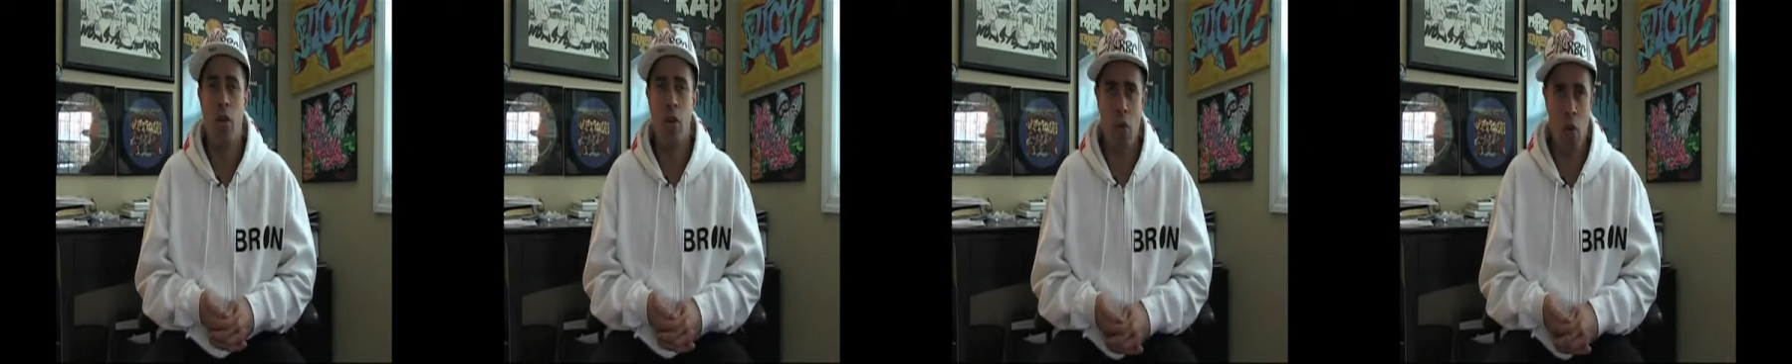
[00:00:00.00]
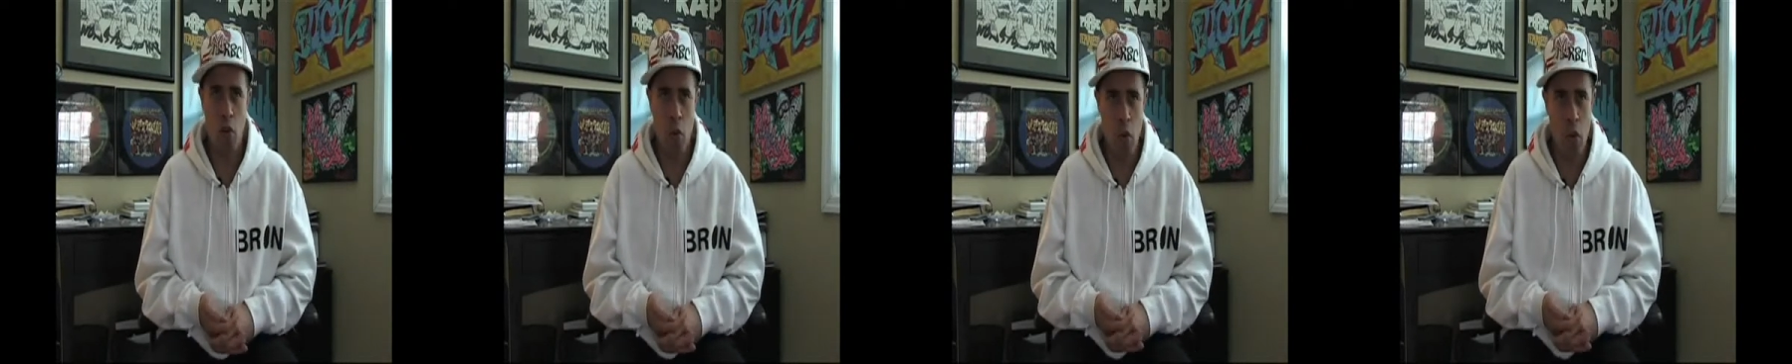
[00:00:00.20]

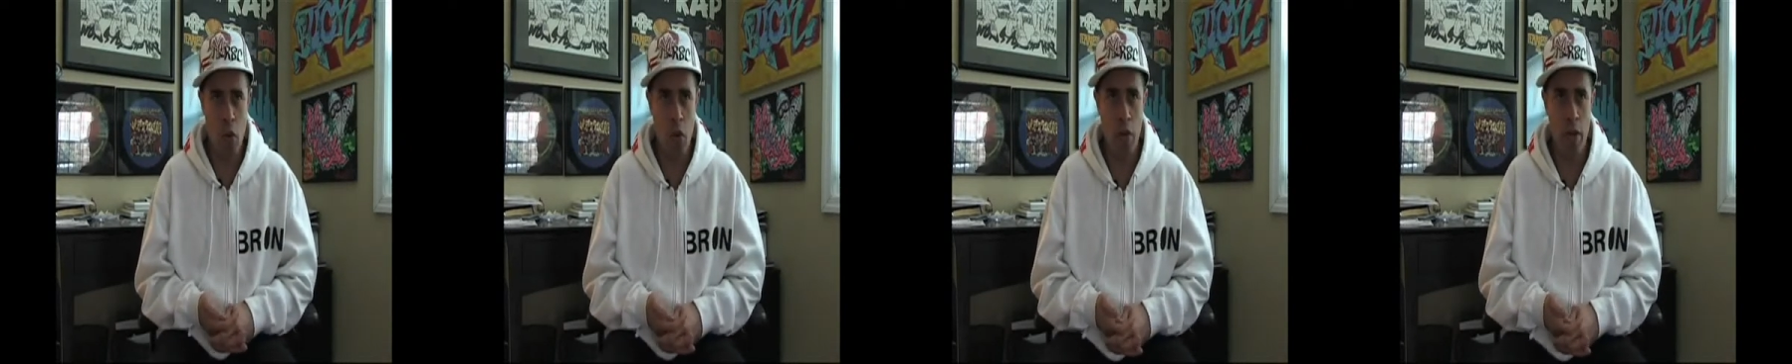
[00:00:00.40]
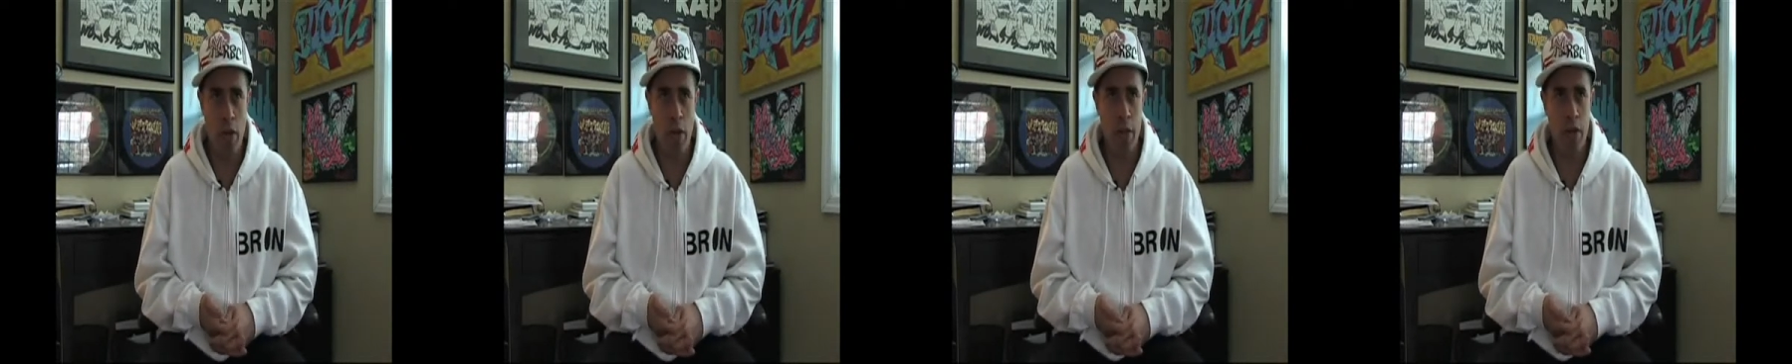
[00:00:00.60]
Kool
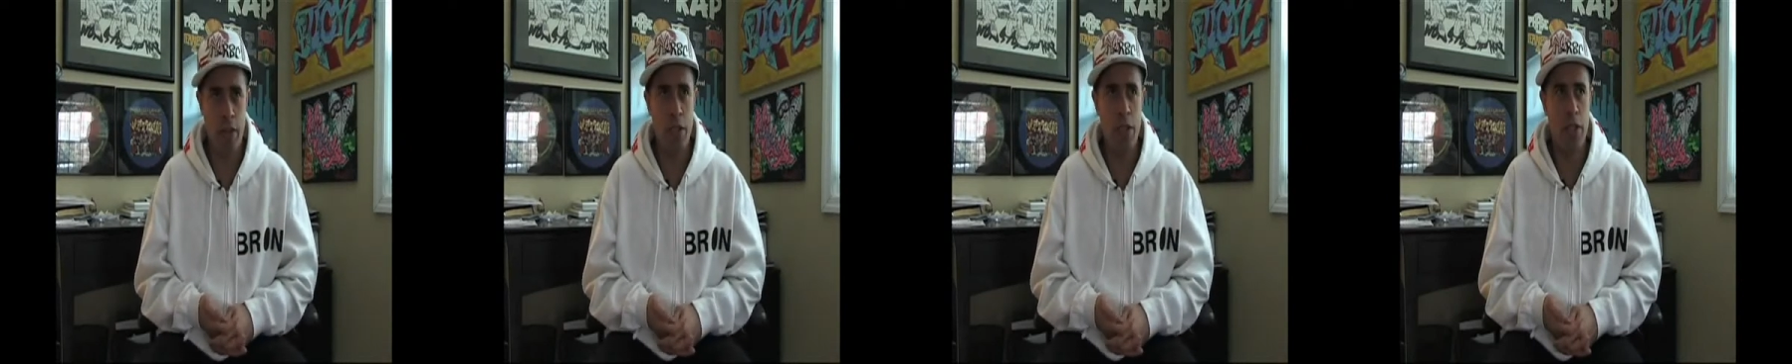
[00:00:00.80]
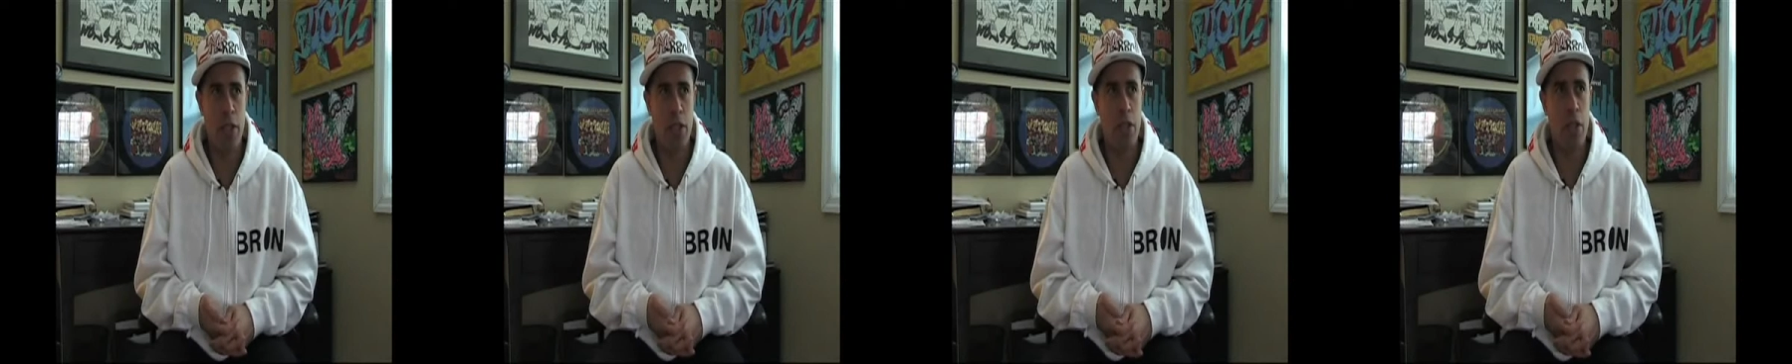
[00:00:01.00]
Herc
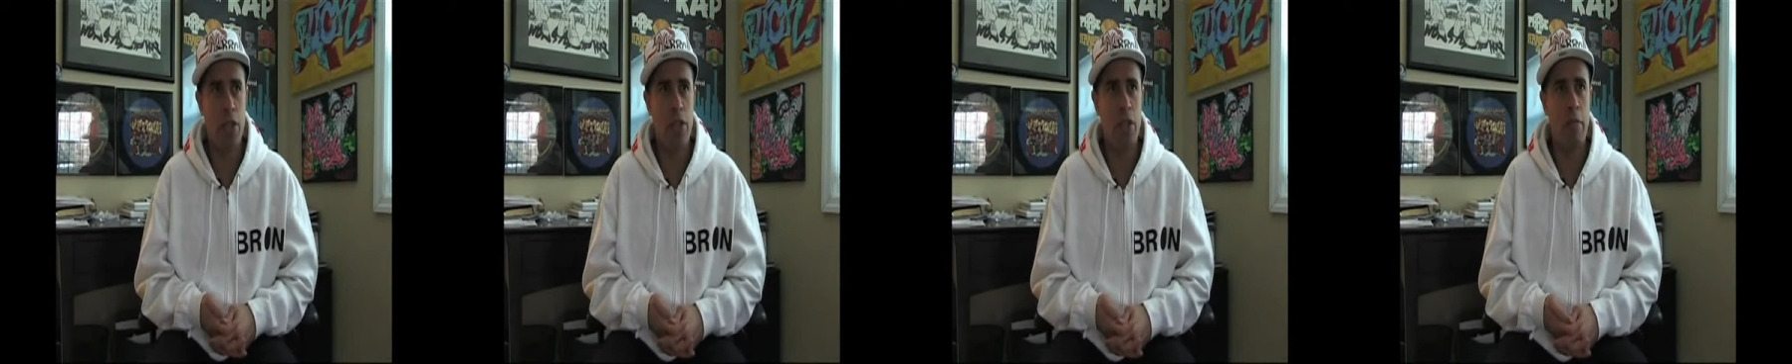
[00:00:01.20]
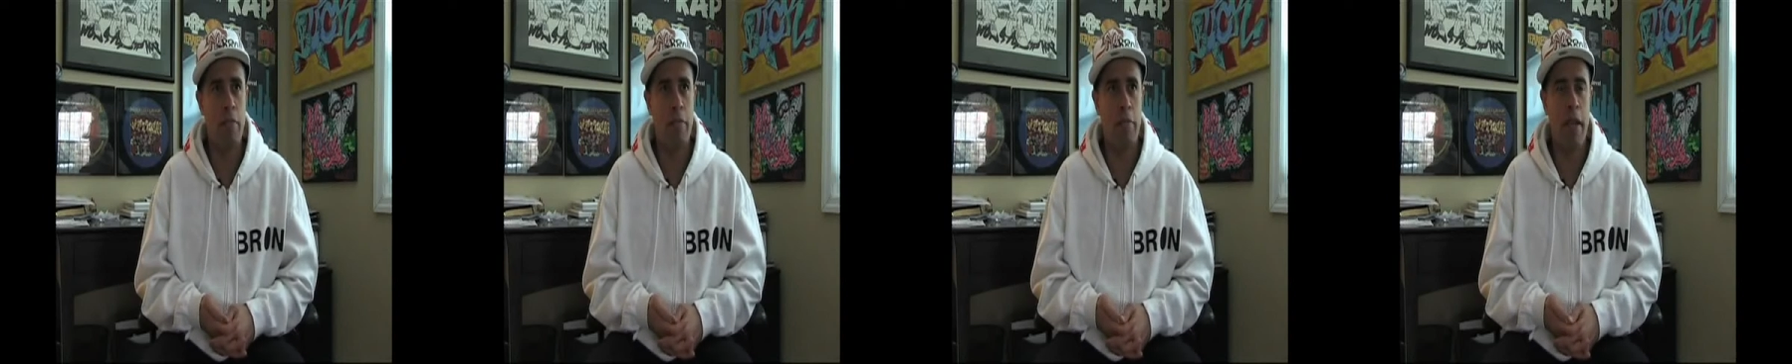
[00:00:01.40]

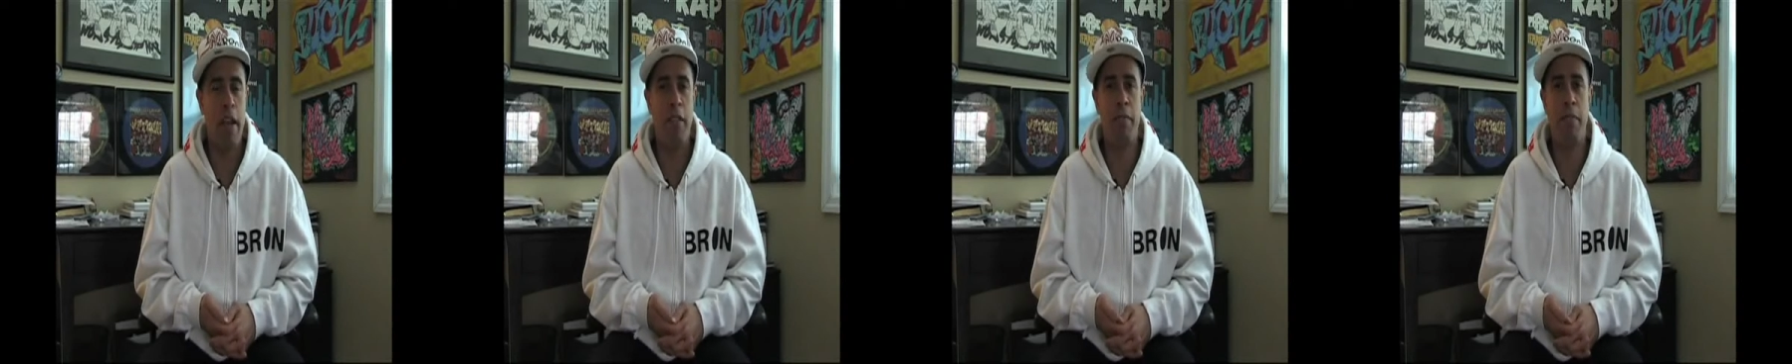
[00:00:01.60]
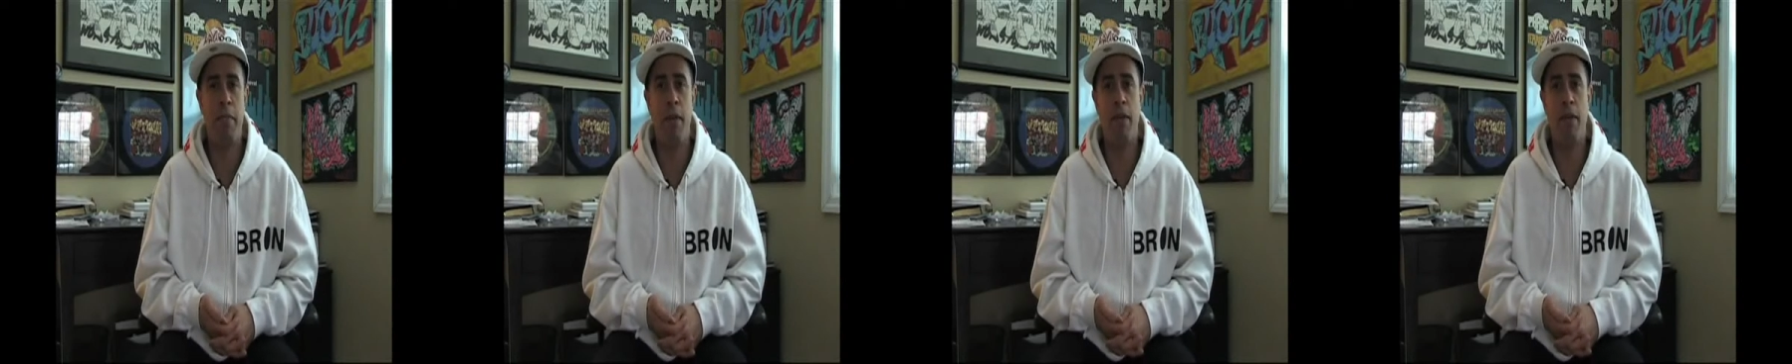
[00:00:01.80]
may have